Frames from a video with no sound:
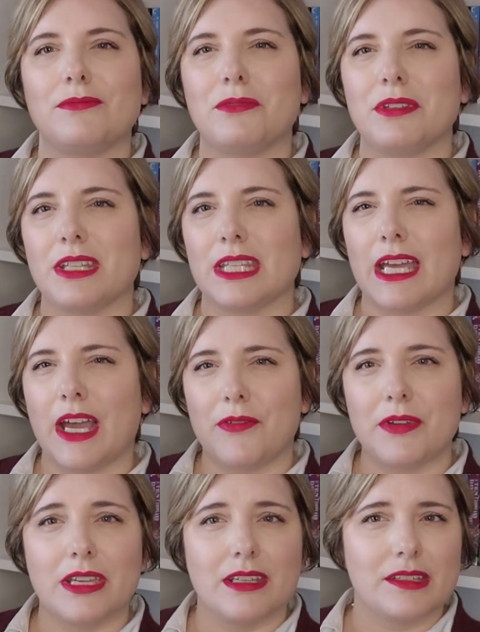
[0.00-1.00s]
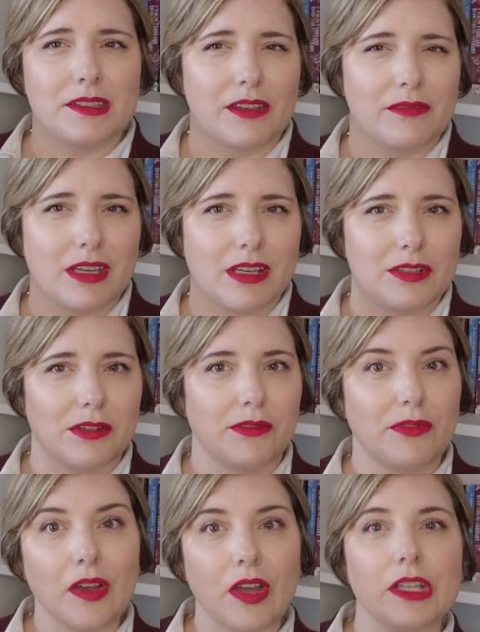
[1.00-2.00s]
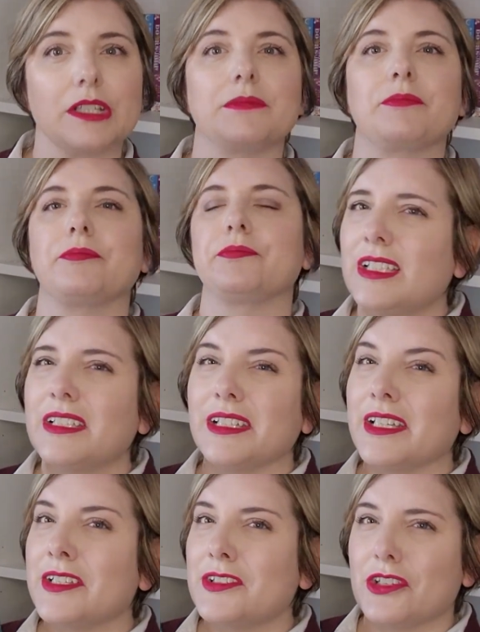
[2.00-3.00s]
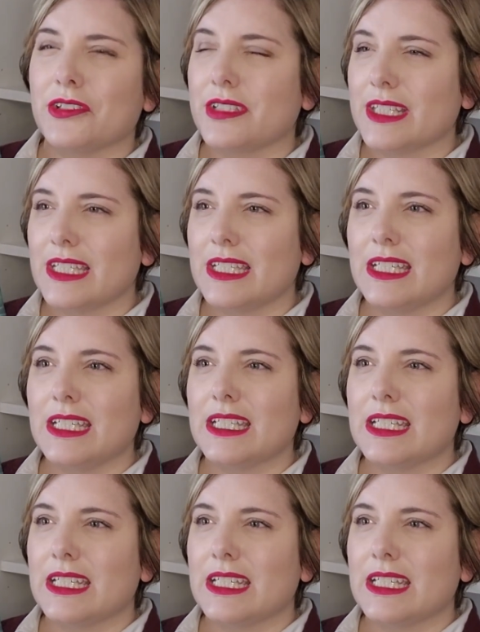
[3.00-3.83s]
with how it is going so far. And Josie,